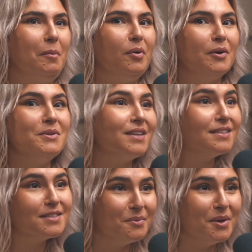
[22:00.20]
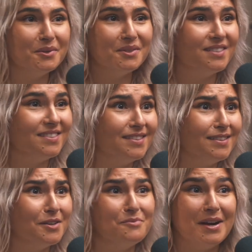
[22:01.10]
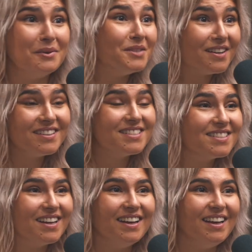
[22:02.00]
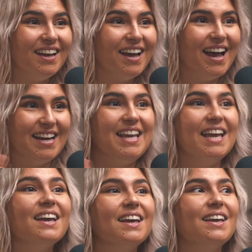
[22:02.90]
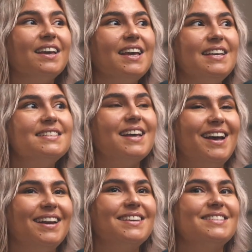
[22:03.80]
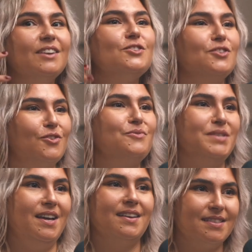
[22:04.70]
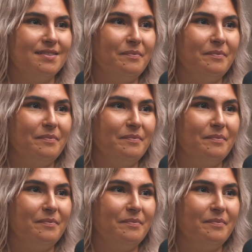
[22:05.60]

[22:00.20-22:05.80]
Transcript: process the world around us. And kink is an extension of sex.